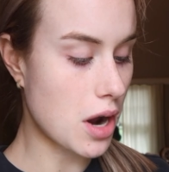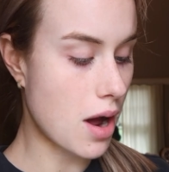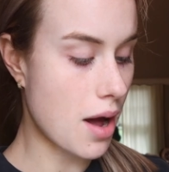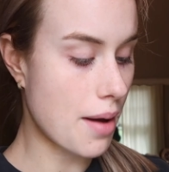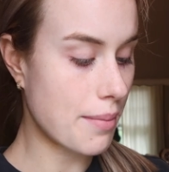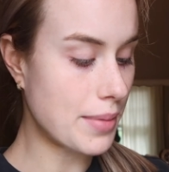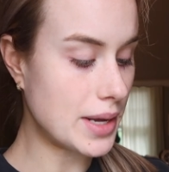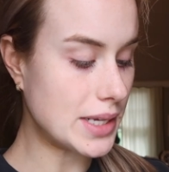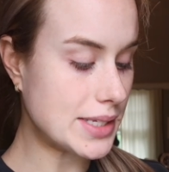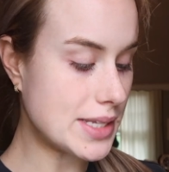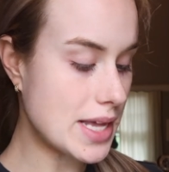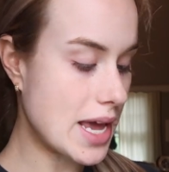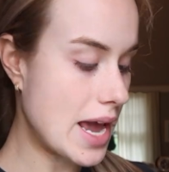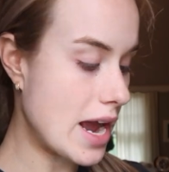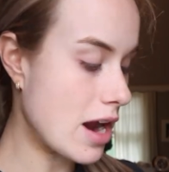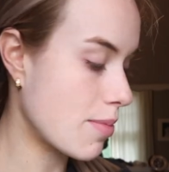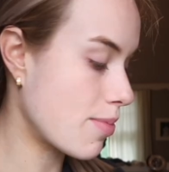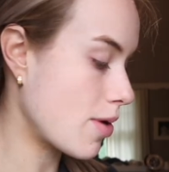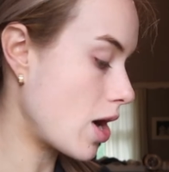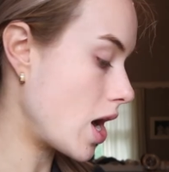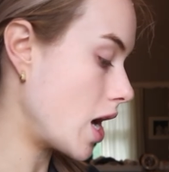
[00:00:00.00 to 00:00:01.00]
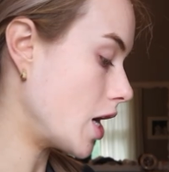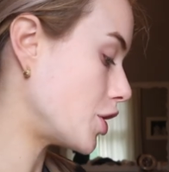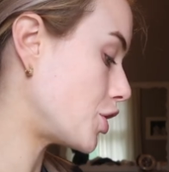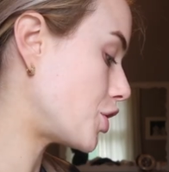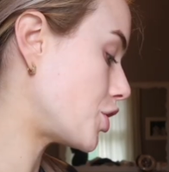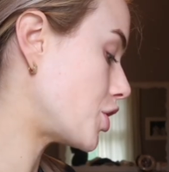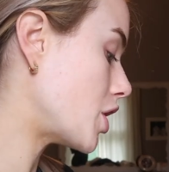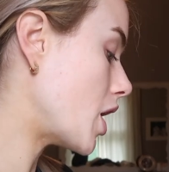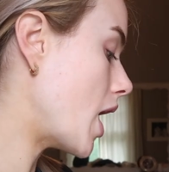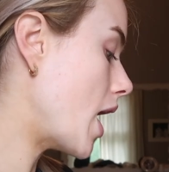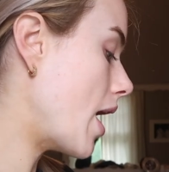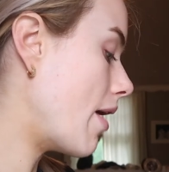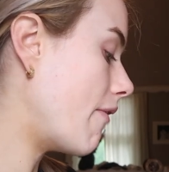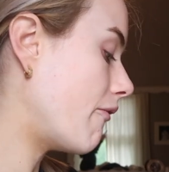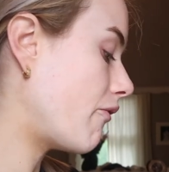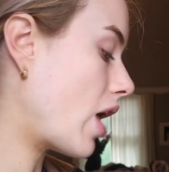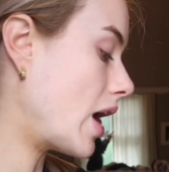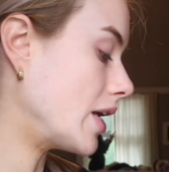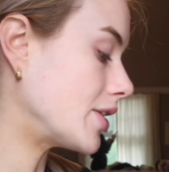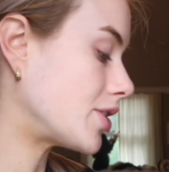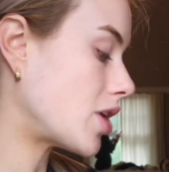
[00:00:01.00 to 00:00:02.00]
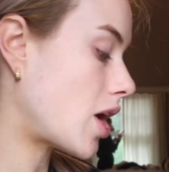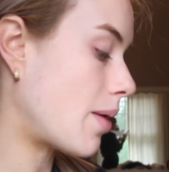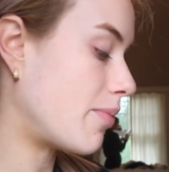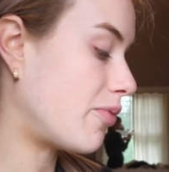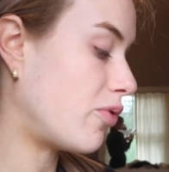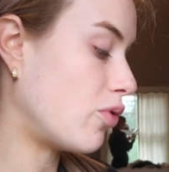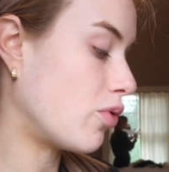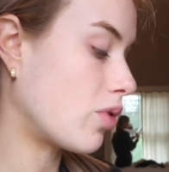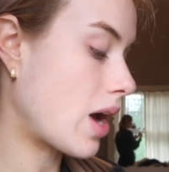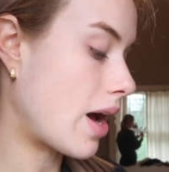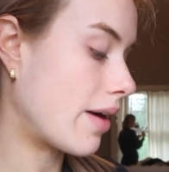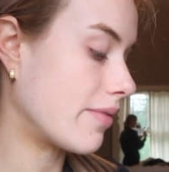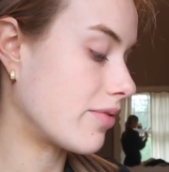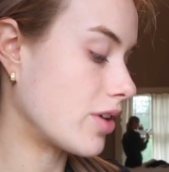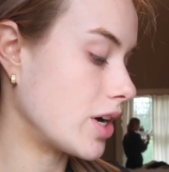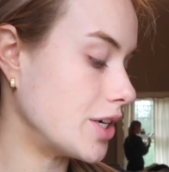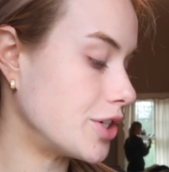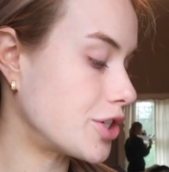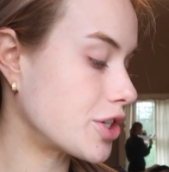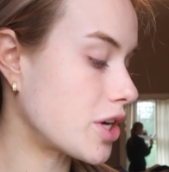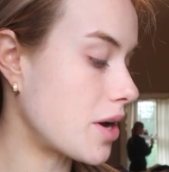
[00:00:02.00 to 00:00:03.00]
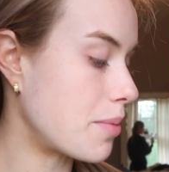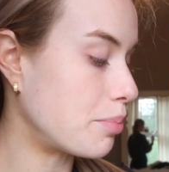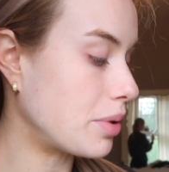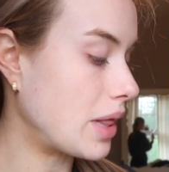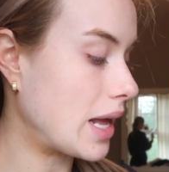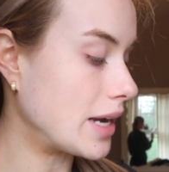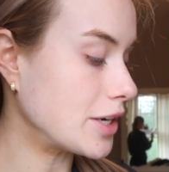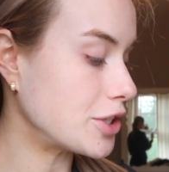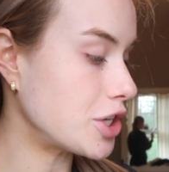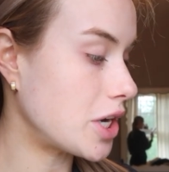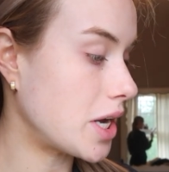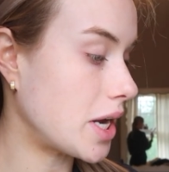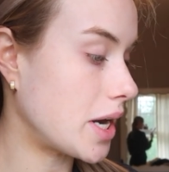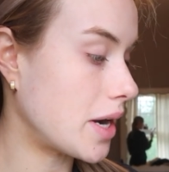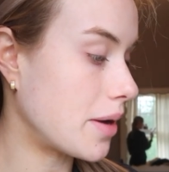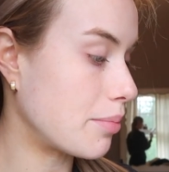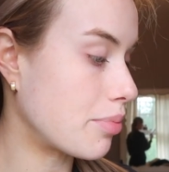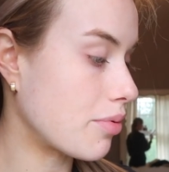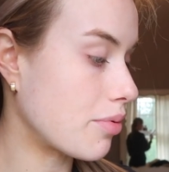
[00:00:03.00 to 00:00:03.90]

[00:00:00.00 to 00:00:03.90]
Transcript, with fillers: Um, it's the airbrush flat top full coverage complexion